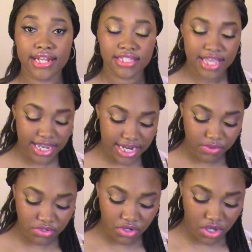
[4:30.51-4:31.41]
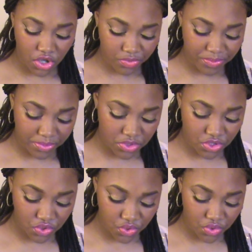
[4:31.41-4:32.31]
I decided I was going to go
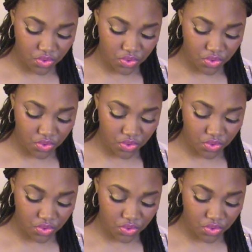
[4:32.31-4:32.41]
to